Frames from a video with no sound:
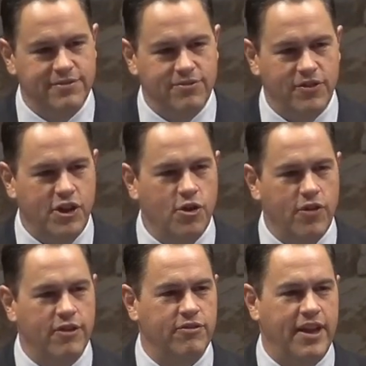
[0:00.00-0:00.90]
that thing you do
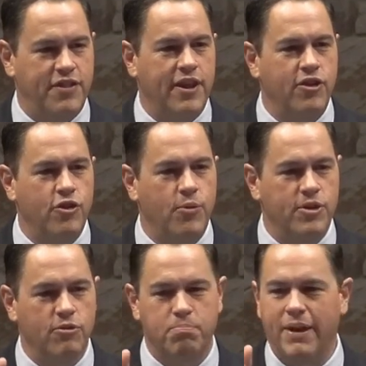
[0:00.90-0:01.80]
when you're basically
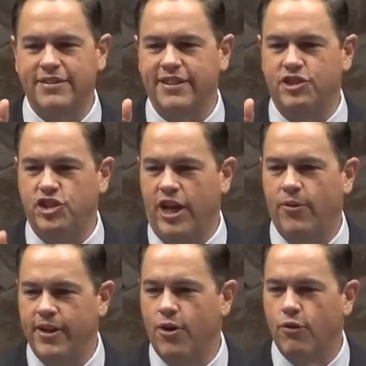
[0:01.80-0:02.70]
shouting over email?